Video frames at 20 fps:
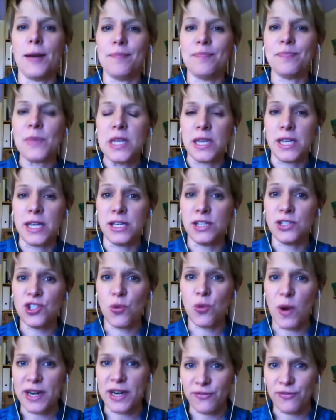In
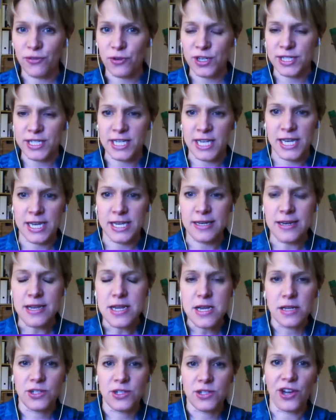2014,
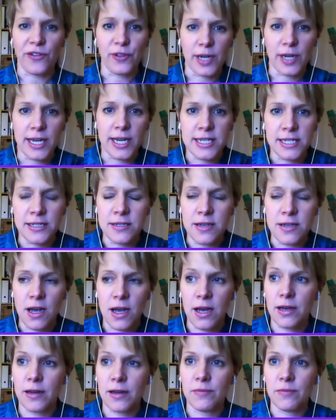Jeff and I did
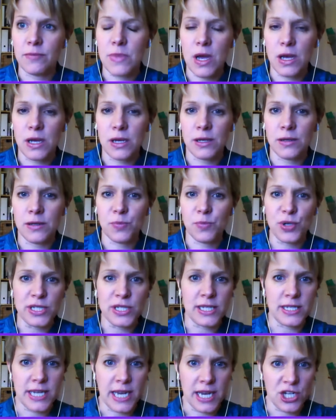a
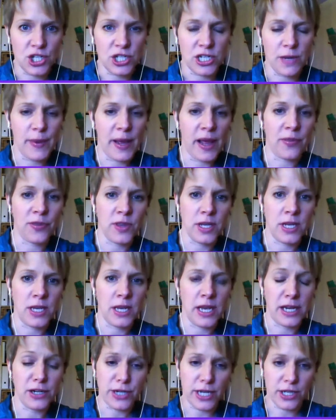presentation about the
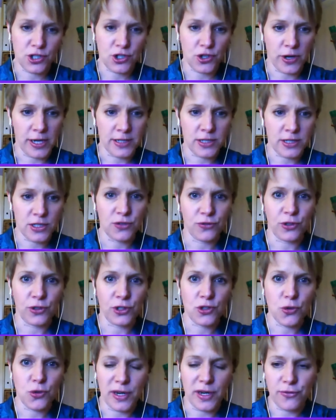internet trends for
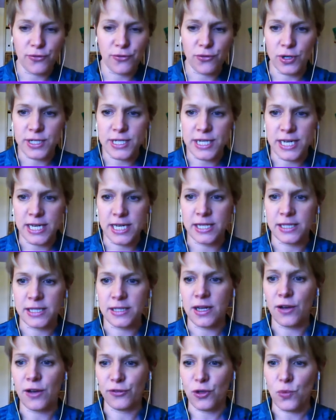2014 a
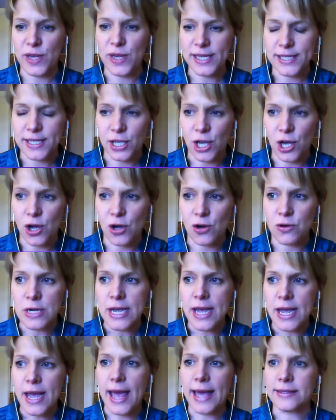few weeks ago,
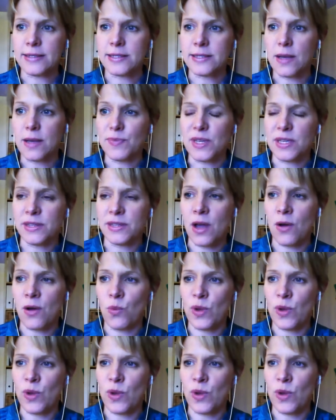and something that we